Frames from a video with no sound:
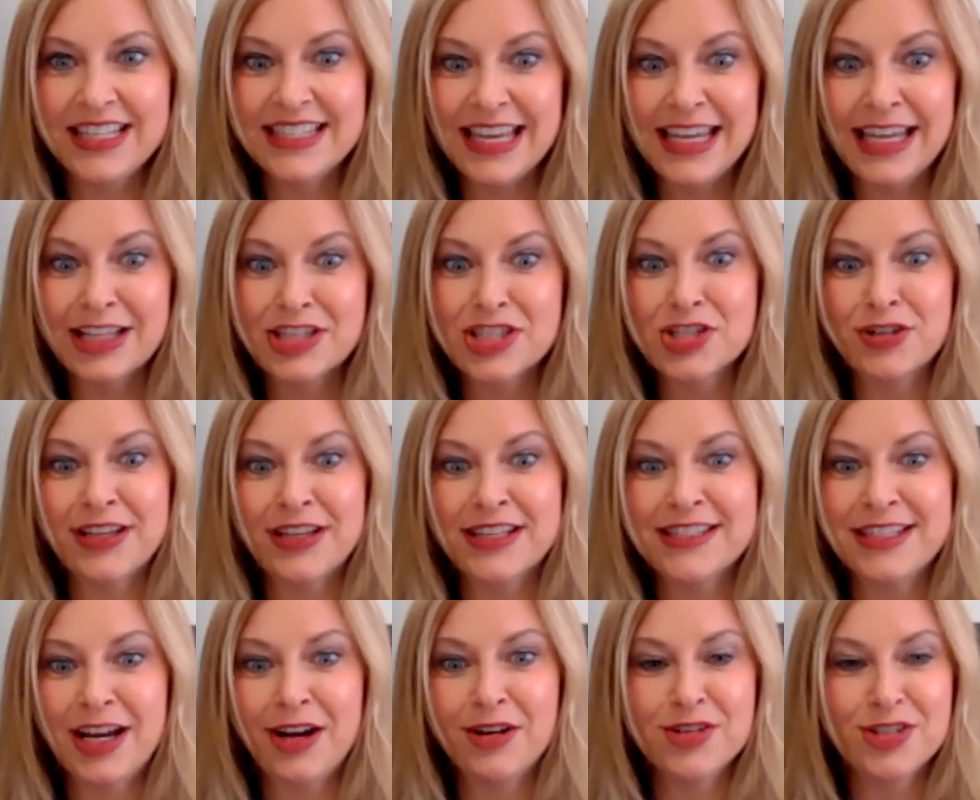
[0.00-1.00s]
they get
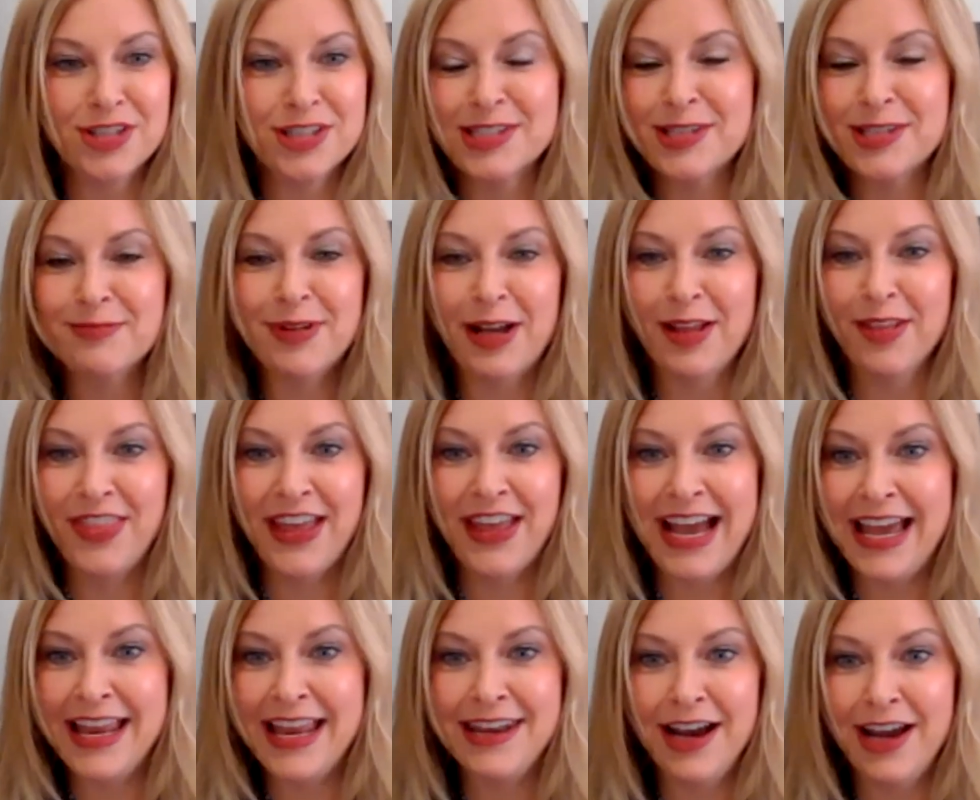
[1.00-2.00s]
stressed out just about
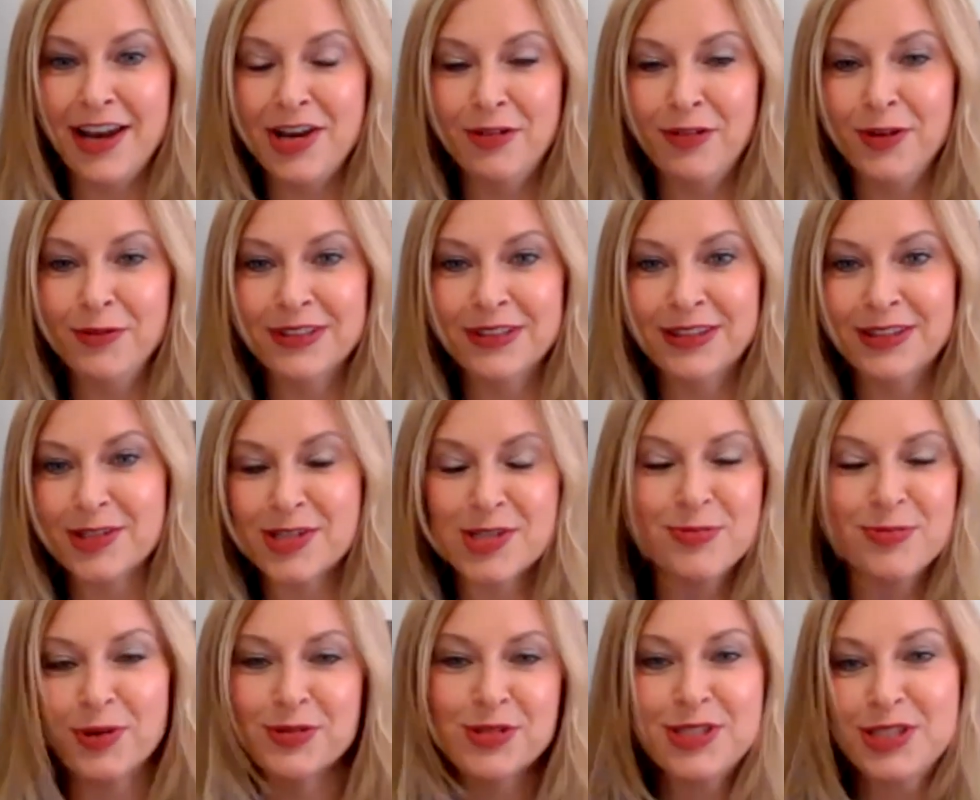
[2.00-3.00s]
that and not knowing what they're
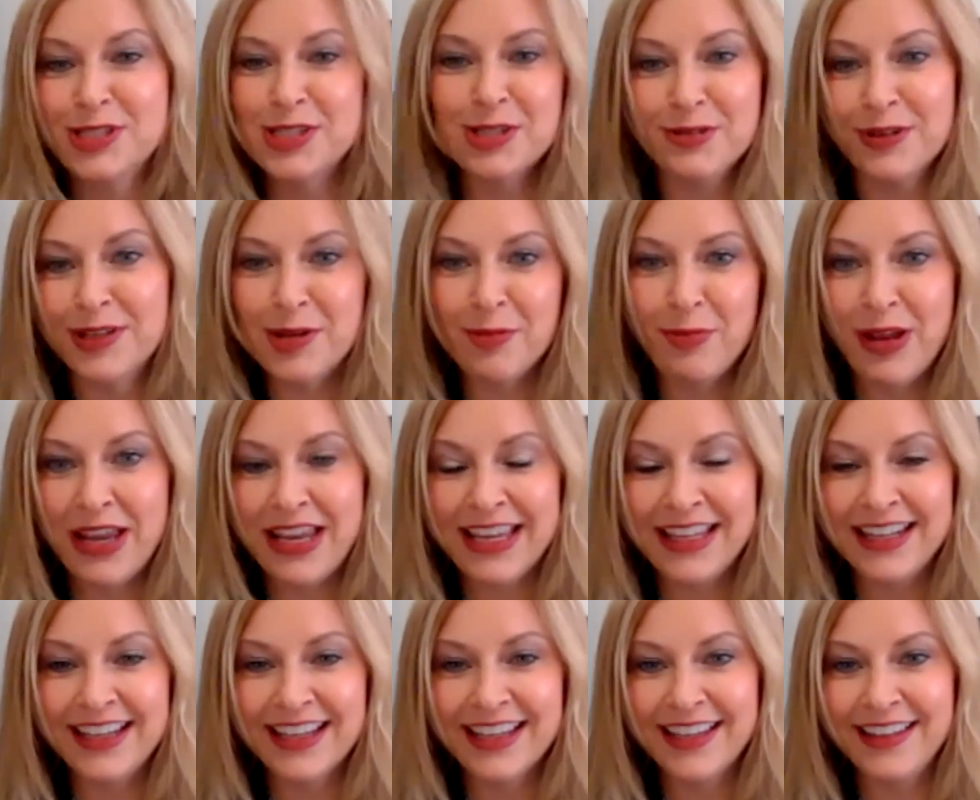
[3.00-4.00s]
supposed to do and the
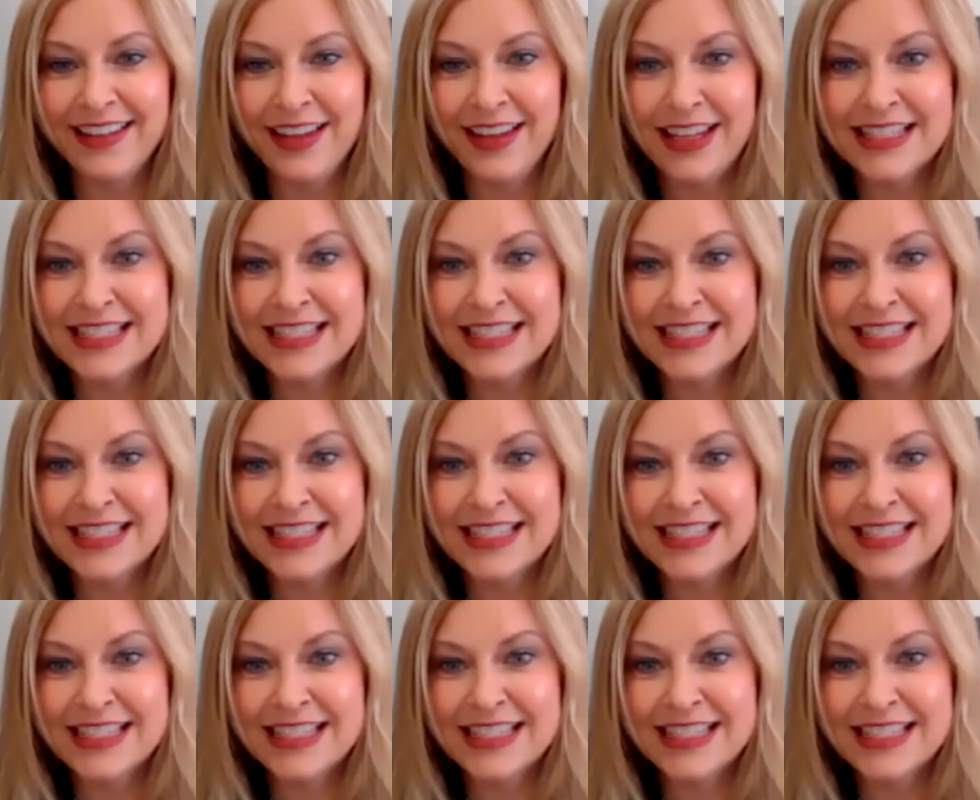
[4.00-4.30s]
panic and